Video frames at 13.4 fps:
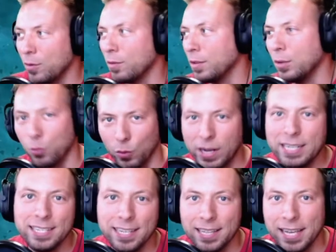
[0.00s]

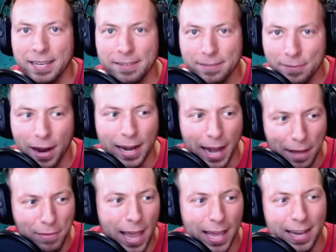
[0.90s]
recently, right?
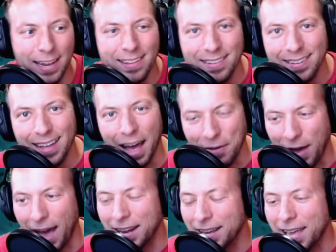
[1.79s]
I've
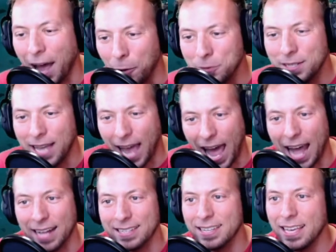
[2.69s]
had accounts
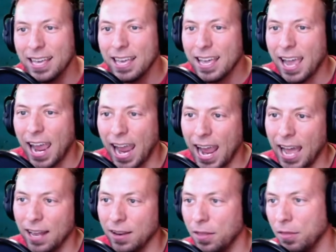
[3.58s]
hacked,
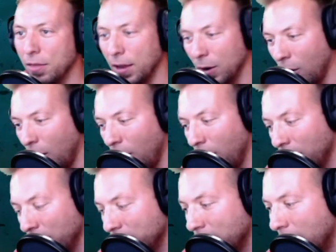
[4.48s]
and there
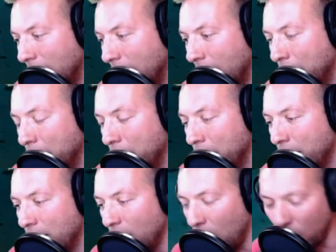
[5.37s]
are
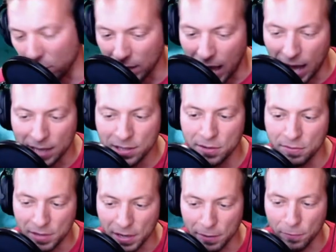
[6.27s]
lots
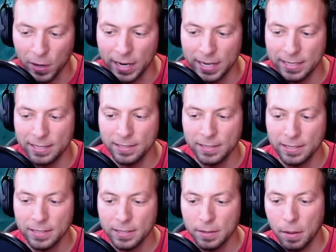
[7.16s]
of different
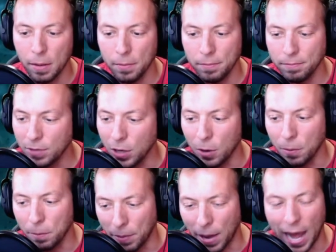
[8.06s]
you know,
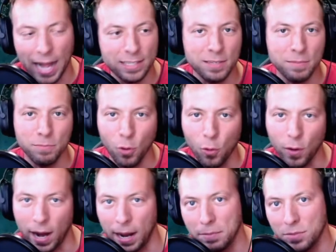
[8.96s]
bots and
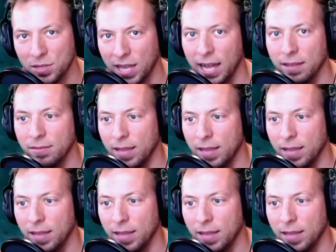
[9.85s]
programs that